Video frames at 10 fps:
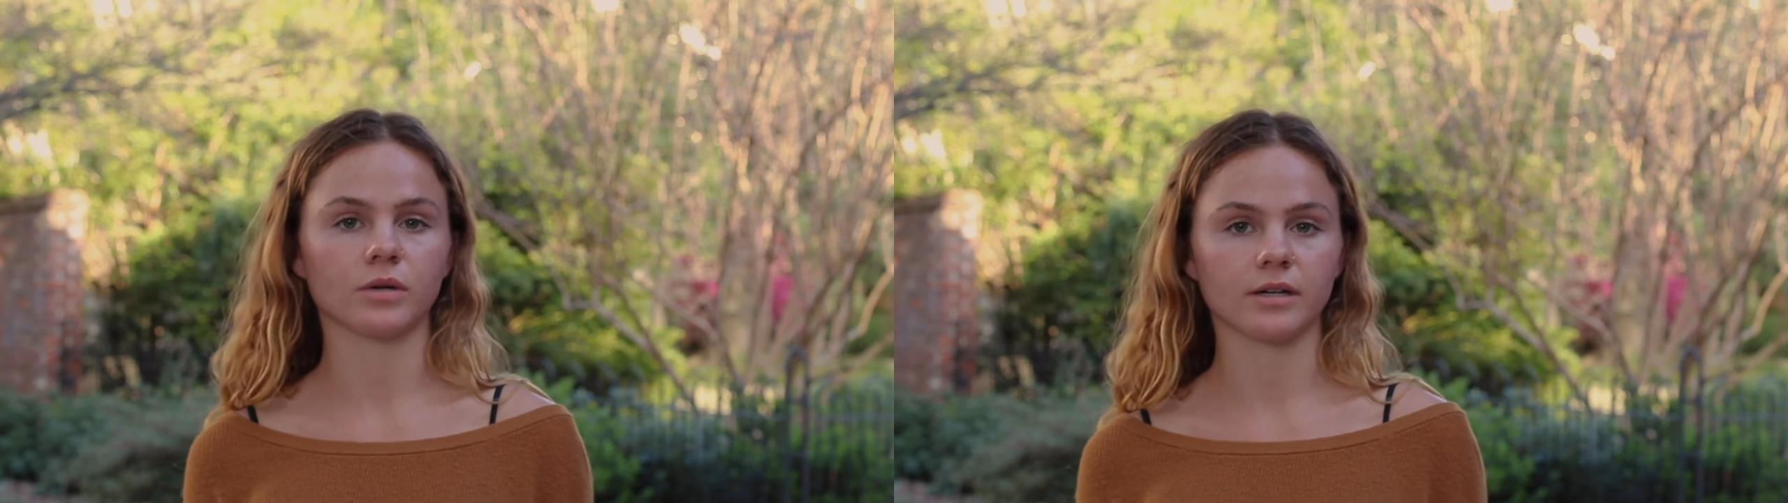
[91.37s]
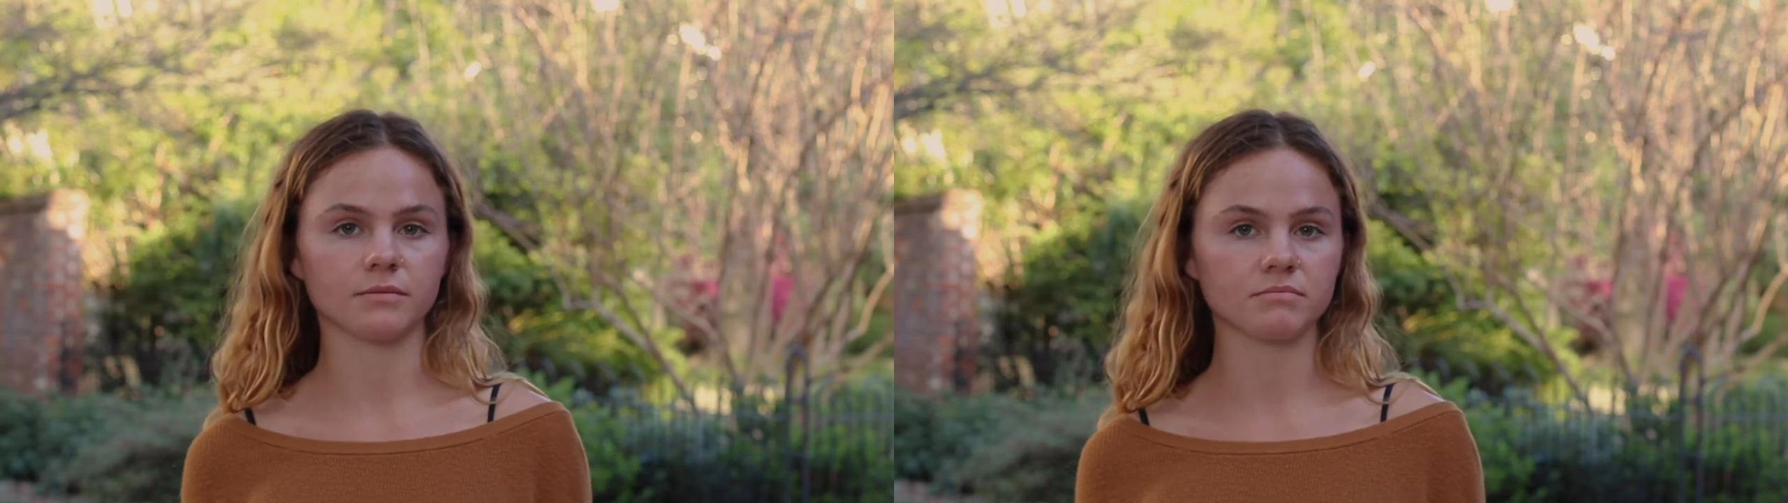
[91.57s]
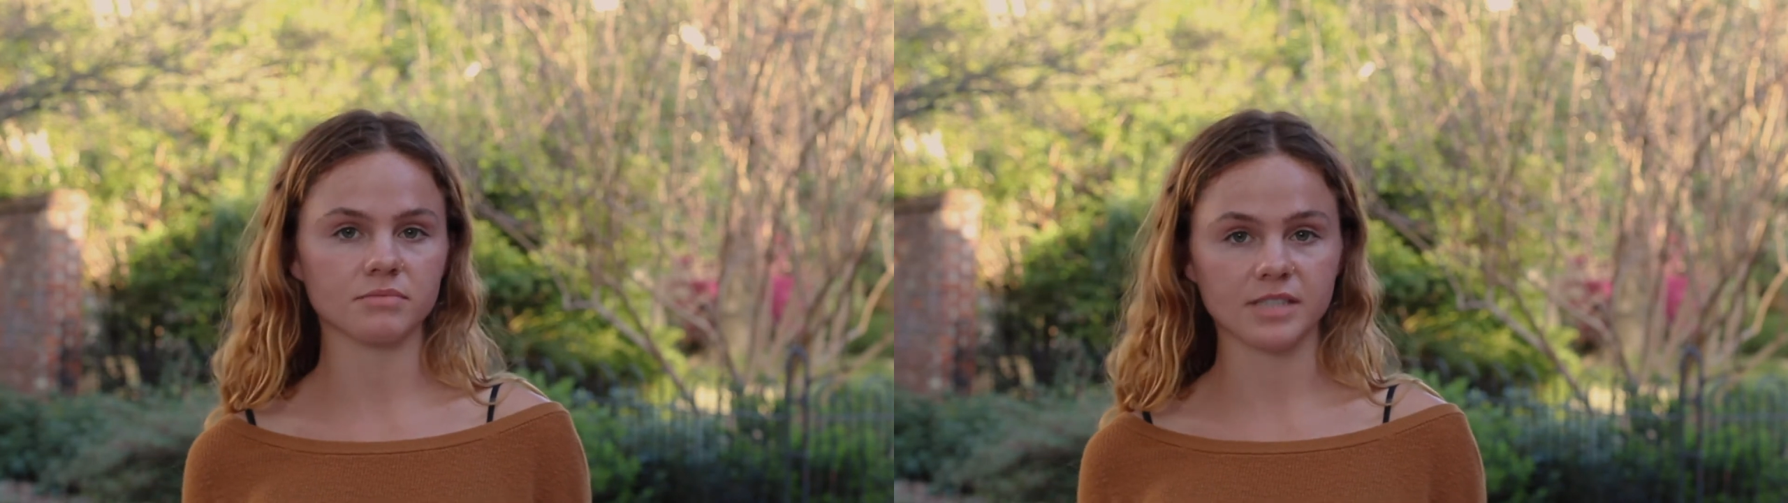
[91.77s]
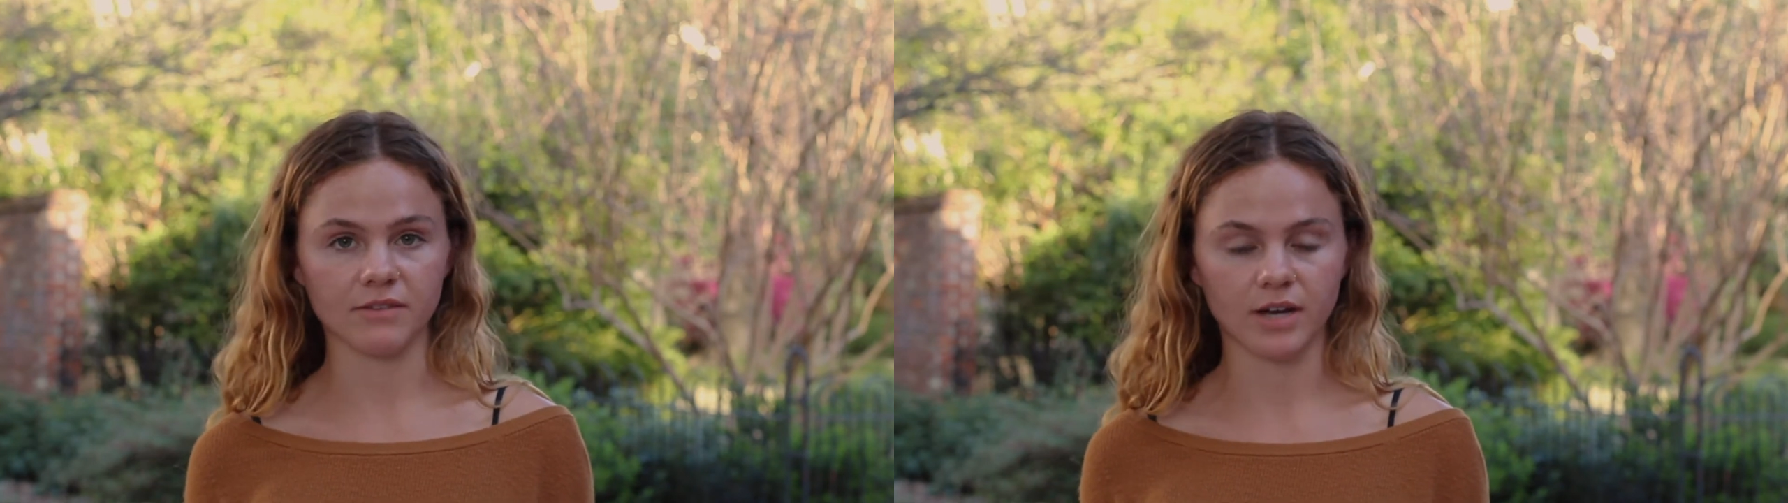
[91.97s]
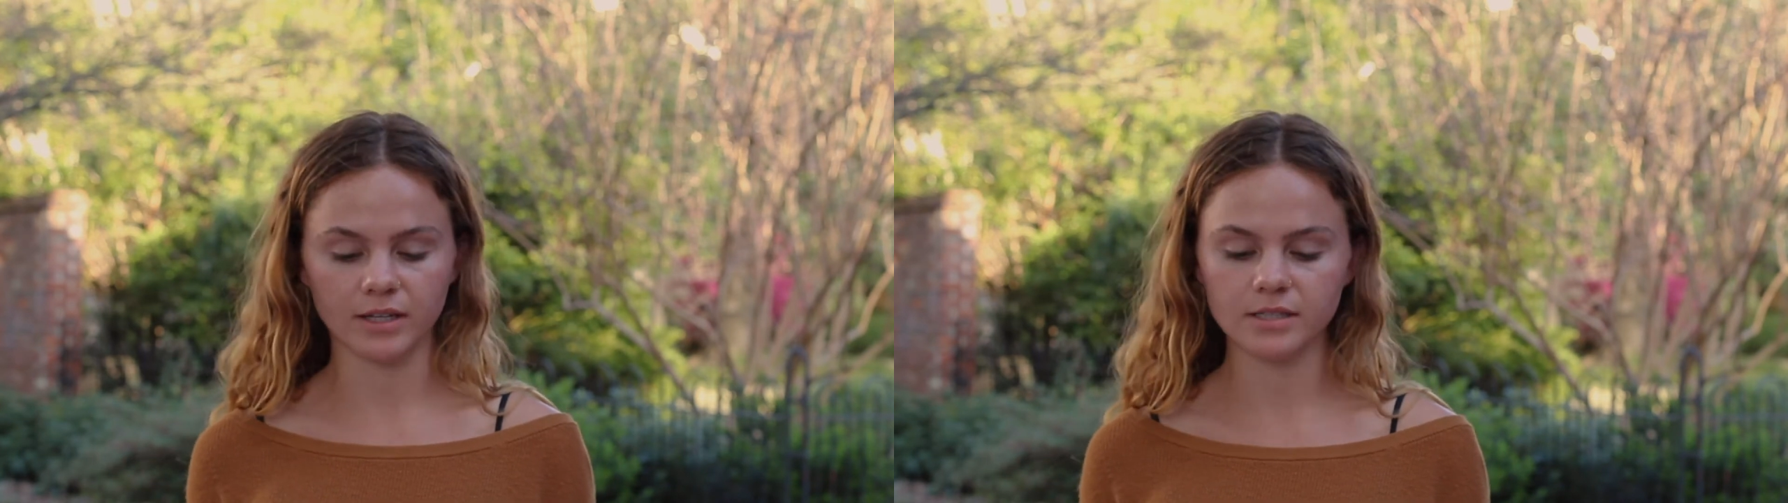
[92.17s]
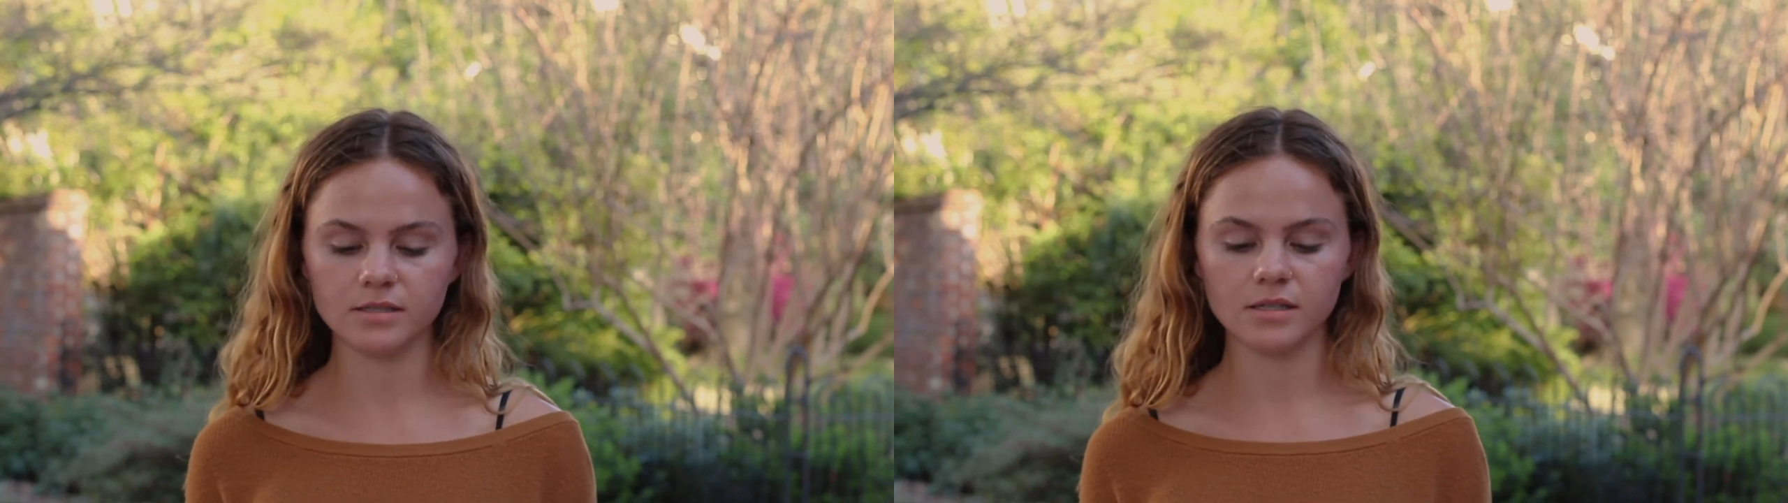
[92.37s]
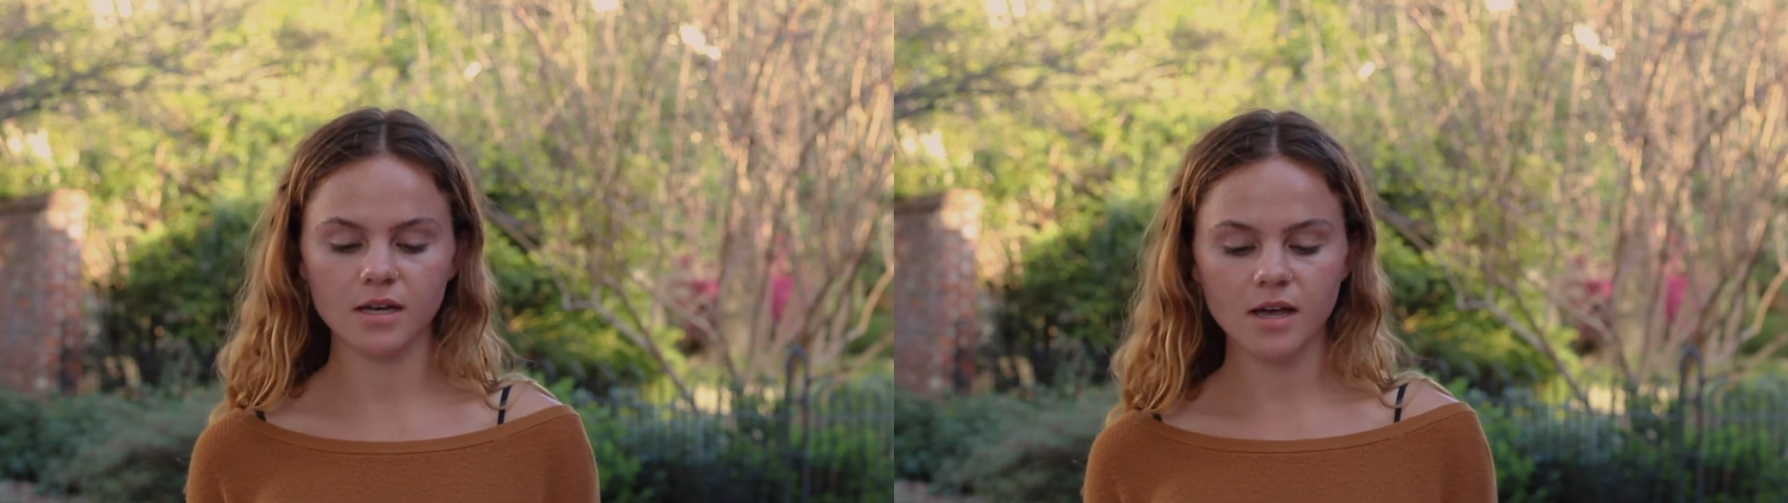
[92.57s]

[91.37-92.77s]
or state violence.